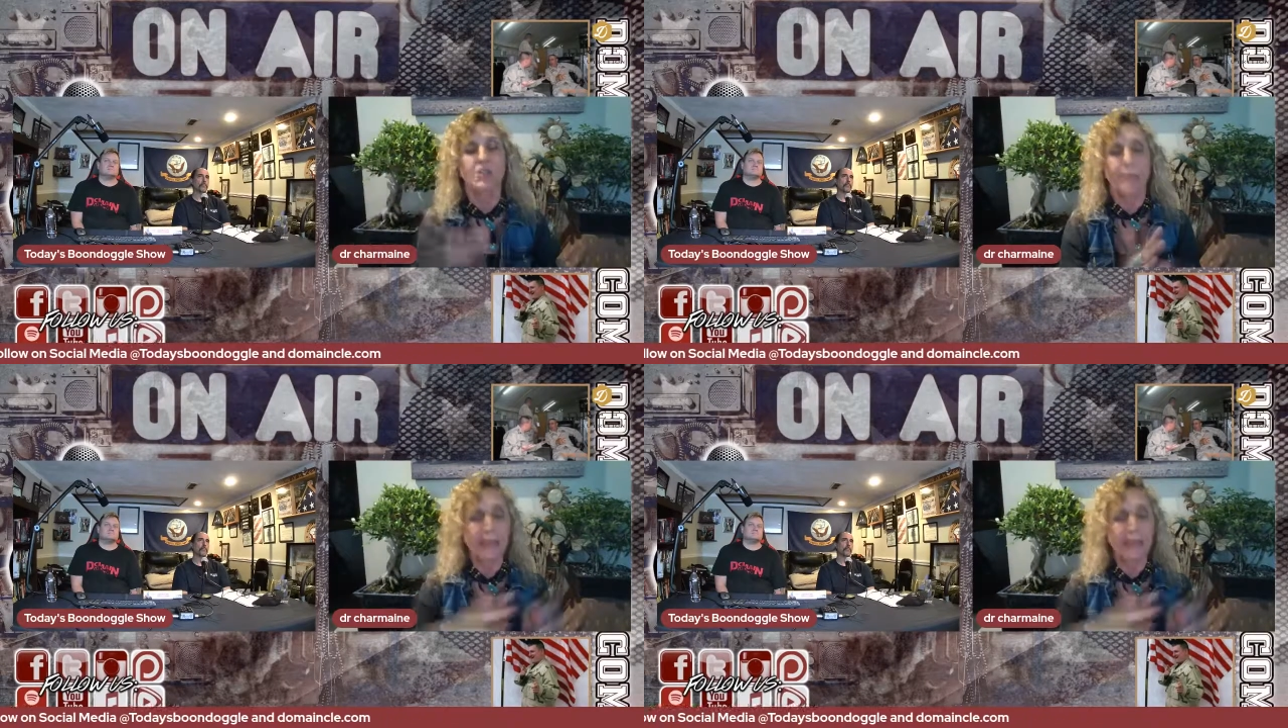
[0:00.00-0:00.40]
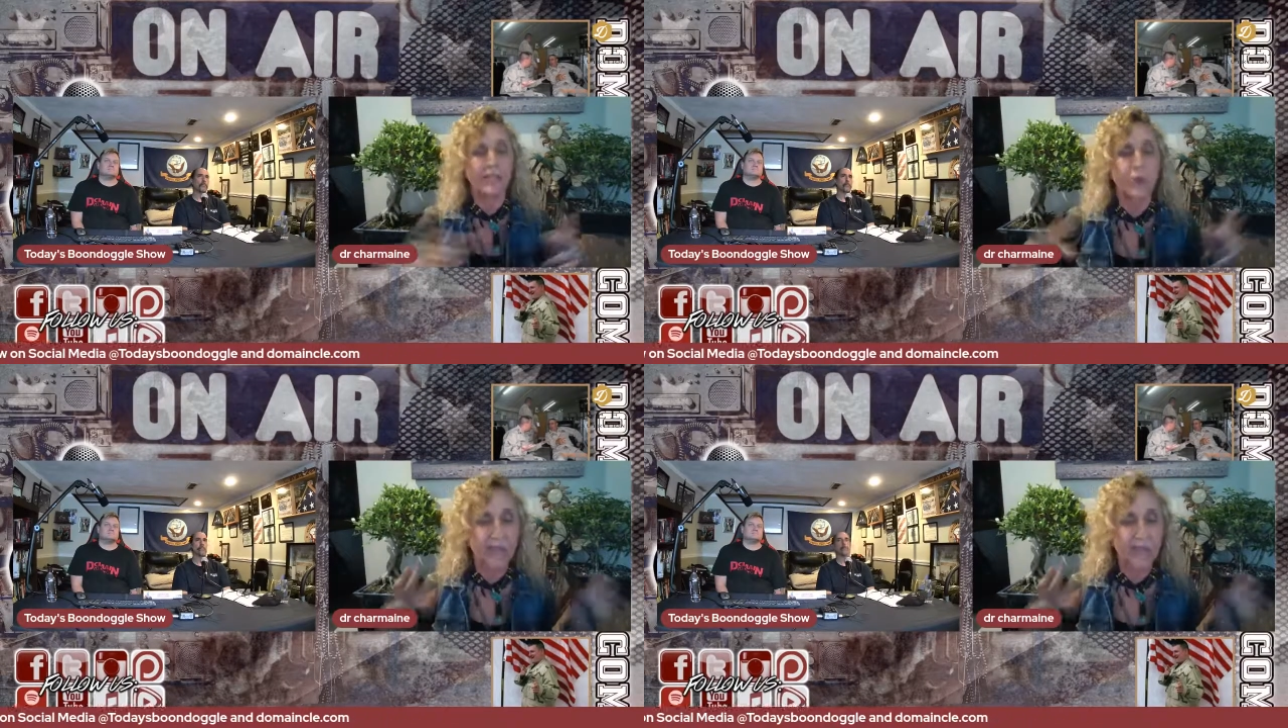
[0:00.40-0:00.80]
the
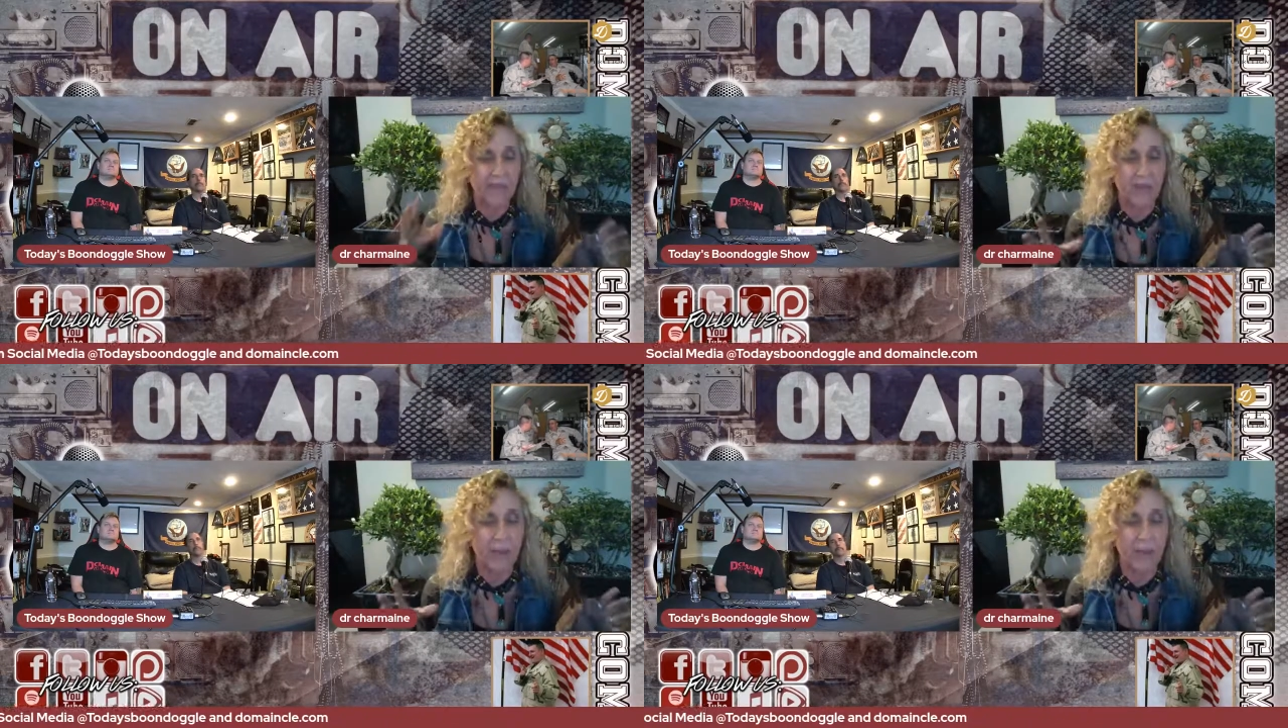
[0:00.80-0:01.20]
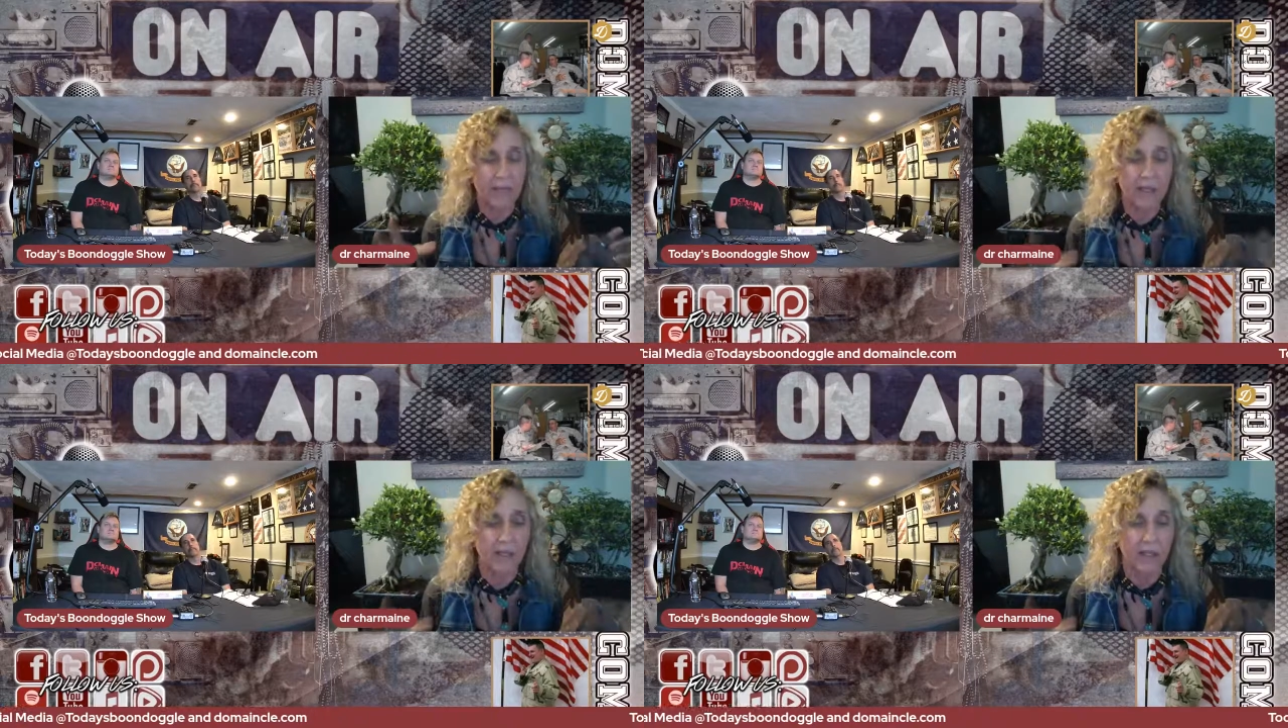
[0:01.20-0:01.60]
bacteria have to come
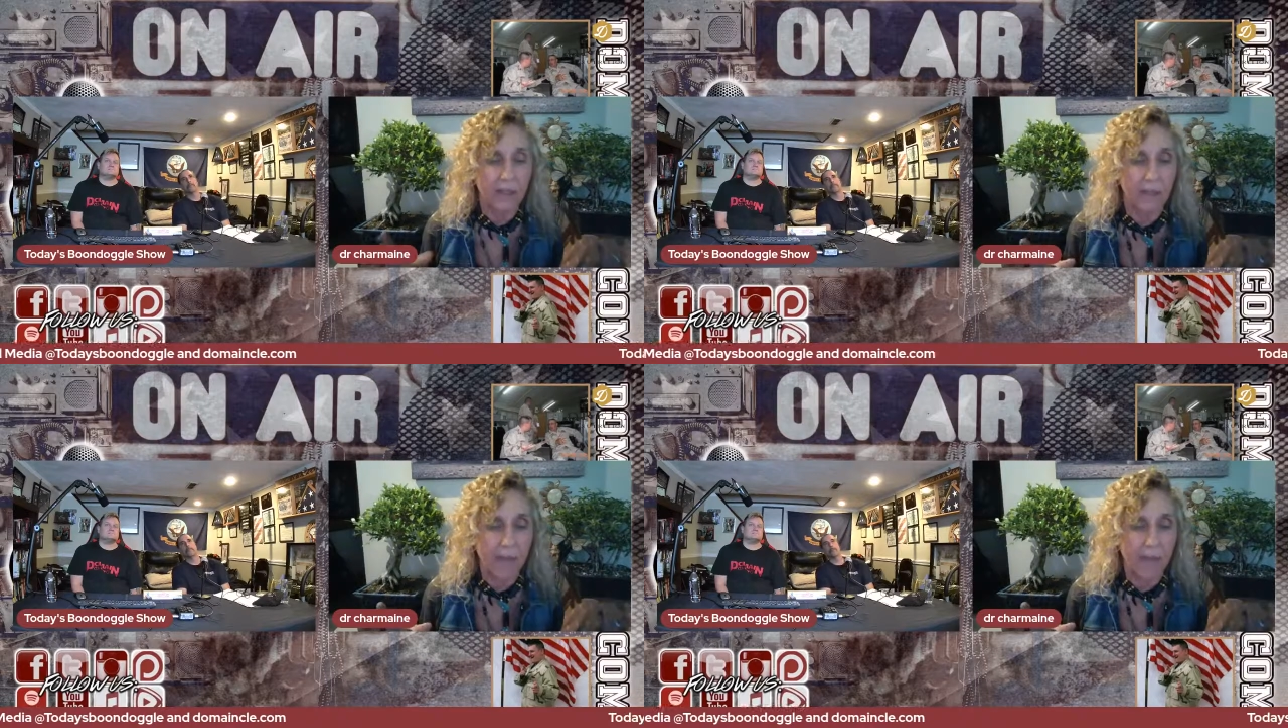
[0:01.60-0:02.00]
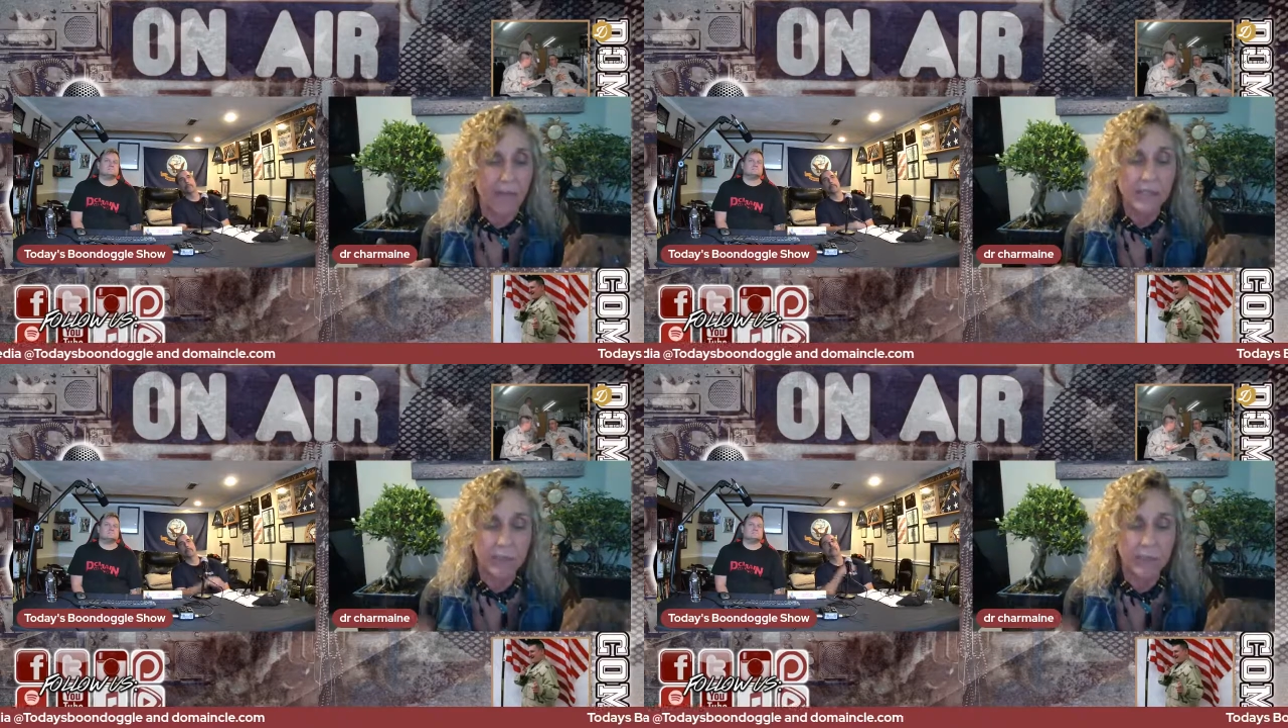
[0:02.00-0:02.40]
in to clean up that mess